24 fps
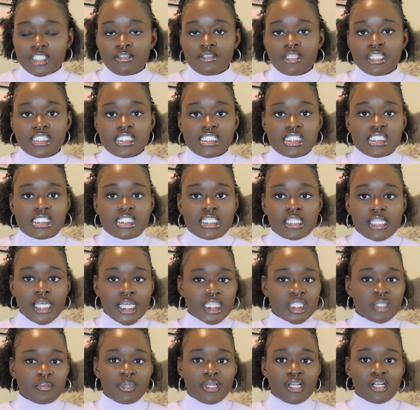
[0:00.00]
You get to see
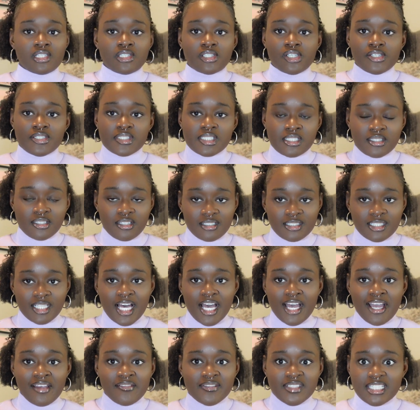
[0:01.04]
like the parallels in their
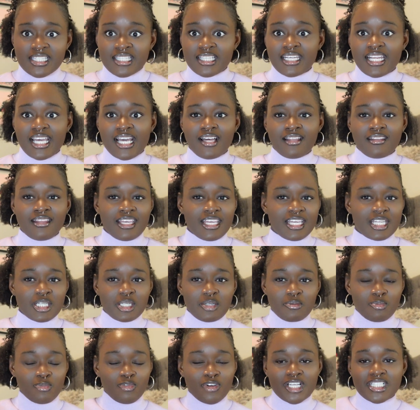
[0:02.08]
lives, and then how they end
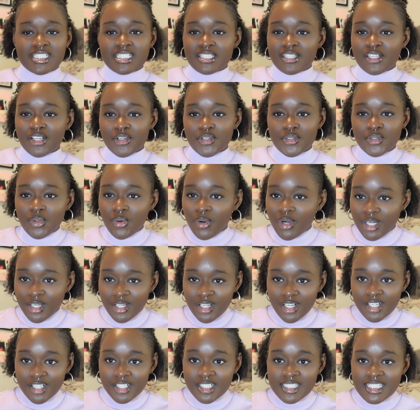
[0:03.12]
up raising their
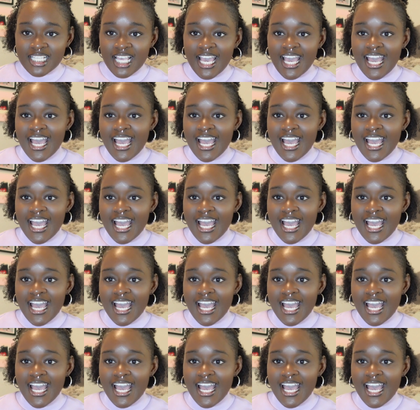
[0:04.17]
daughters,